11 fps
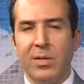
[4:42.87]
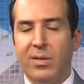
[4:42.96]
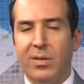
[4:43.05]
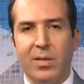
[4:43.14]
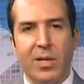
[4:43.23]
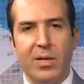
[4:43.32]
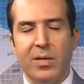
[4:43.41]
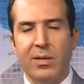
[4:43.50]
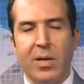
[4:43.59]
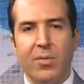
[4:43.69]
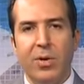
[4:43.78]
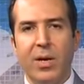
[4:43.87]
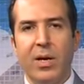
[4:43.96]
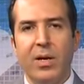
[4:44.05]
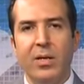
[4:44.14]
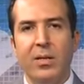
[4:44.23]
Etisalat is our
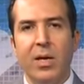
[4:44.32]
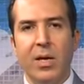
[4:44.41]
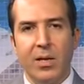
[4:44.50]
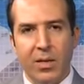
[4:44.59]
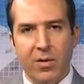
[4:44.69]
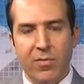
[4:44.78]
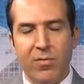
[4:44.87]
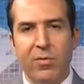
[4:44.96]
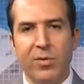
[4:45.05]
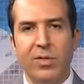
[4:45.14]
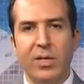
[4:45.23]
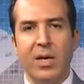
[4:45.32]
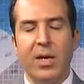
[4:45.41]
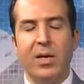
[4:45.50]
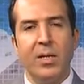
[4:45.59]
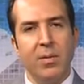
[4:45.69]
client. Airtel, of course, is a
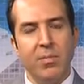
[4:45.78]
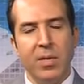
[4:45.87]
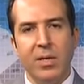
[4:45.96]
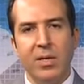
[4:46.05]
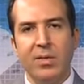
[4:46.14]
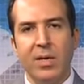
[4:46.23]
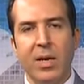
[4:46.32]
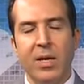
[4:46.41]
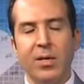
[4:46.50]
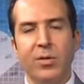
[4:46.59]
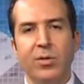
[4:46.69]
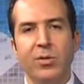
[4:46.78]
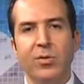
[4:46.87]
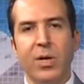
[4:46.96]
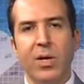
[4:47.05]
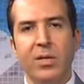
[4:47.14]
client. MTN is a client.
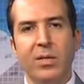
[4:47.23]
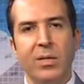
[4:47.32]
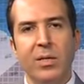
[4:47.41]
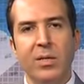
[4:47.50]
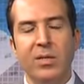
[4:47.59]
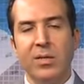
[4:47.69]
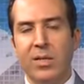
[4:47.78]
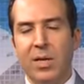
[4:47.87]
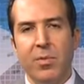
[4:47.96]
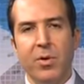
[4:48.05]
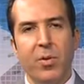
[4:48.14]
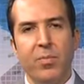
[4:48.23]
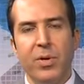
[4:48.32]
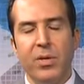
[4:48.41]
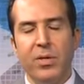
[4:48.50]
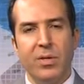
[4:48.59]
So as the CDMA
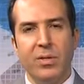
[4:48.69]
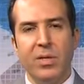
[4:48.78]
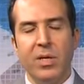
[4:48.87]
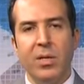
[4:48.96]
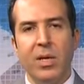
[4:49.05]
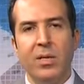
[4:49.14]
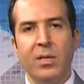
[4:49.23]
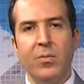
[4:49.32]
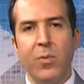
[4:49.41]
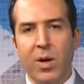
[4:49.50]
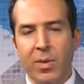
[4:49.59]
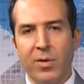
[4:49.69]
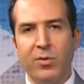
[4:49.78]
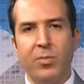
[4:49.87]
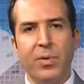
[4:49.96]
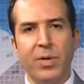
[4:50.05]
operators and WiMAX
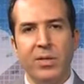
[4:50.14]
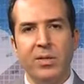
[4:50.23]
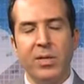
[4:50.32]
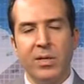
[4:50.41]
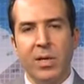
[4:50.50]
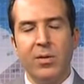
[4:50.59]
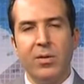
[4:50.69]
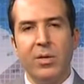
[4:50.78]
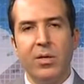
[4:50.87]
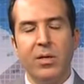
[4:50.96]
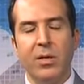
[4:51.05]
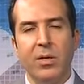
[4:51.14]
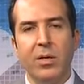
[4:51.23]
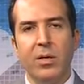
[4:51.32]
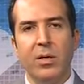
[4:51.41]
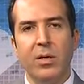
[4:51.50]
operators and
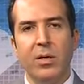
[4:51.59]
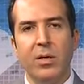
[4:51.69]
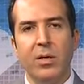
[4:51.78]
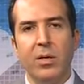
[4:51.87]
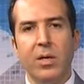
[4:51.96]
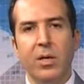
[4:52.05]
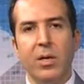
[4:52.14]
other